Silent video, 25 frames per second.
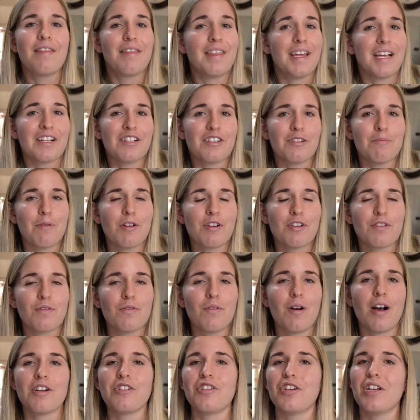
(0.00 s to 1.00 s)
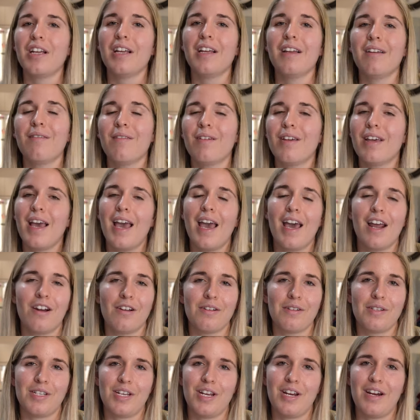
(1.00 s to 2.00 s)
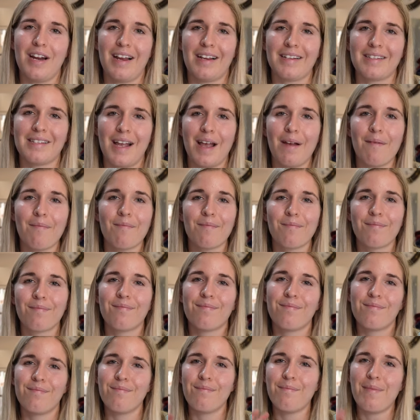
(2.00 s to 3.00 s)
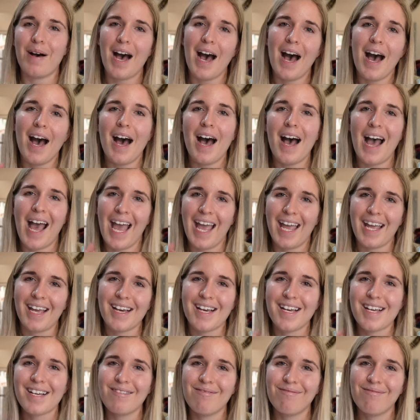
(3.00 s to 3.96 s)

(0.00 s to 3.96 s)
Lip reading: Thanks so much for watching, and I'll see you next time. Bye.